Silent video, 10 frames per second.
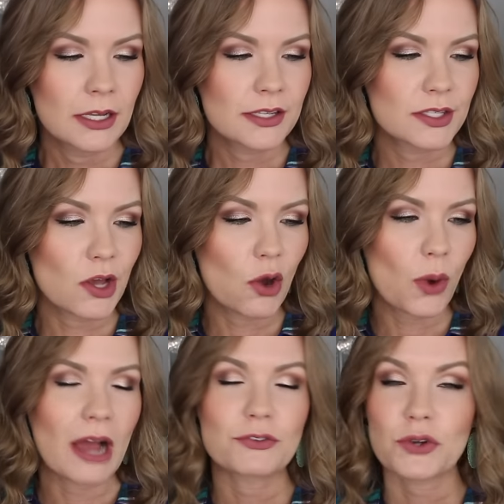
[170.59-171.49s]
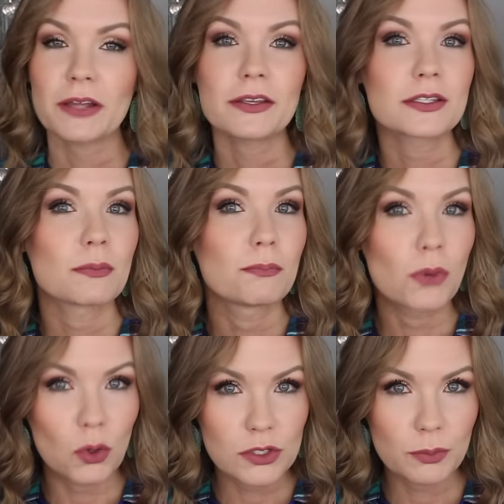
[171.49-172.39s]
So I've tried this
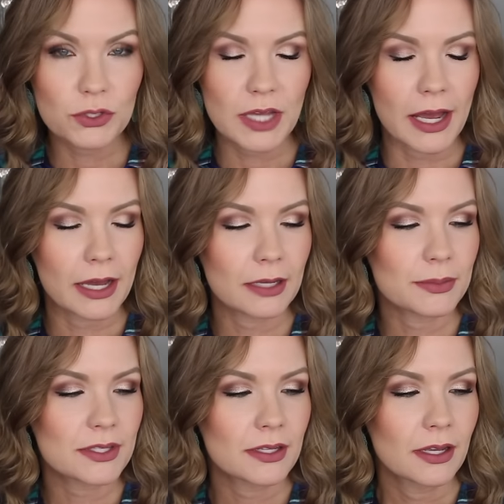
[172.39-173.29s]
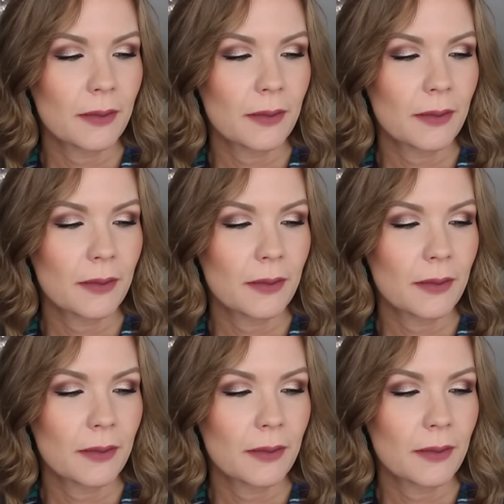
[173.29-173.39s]
multiple times,